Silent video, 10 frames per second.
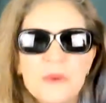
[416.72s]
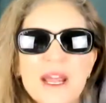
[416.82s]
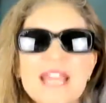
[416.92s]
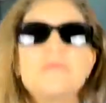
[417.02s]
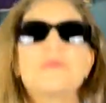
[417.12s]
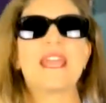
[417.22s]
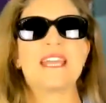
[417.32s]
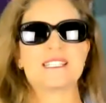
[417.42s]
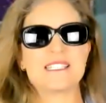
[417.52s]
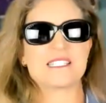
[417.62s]
brain
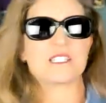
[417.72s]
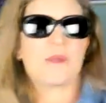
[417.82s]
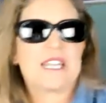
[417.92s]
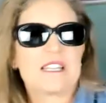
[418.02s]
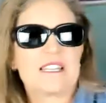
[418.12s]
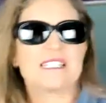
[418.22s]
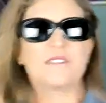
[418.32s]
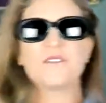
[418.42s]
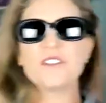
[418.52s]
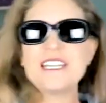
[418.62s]
breaks so we can
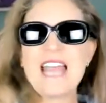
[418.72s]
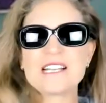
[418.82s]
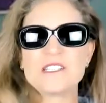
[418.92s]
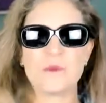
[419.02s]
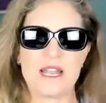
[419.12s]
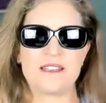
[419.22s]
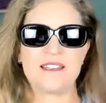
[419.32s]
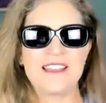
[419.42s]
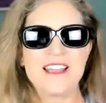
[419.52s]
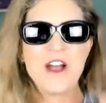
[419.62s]
listen for the next one.
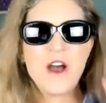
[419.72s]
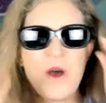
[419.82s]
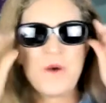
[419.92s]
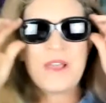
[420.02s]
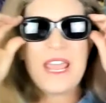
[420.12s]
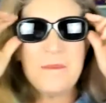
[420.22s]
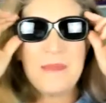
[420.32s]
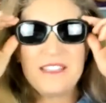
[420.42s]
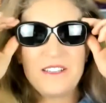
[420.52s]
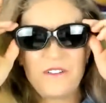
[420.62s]
Okay,
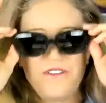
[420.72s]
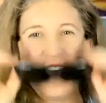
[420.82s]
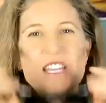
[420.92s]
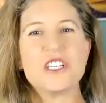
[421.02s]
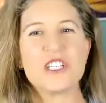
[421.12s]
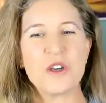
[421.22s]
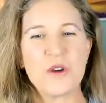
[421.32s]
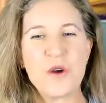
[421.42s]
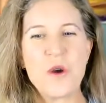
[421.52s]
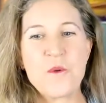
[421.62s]
my little fish,
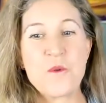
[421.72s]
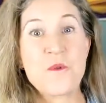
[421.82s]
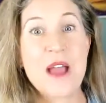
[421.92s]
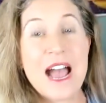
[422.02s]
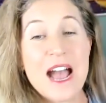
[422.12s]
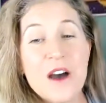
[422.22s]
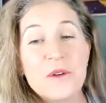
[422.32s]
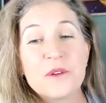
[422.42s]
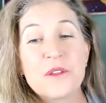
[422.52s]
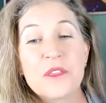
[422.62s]

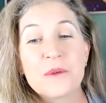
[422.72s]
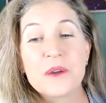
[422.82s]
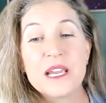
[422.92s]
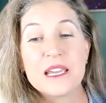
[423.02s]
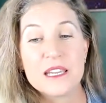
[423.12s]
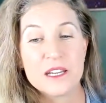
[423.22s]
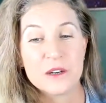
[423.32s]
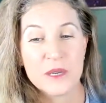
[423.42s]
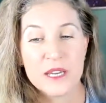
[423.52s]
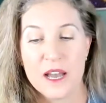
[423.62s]
round 3,
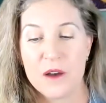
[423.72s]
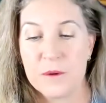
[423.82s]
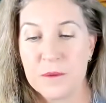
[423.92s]
here we go.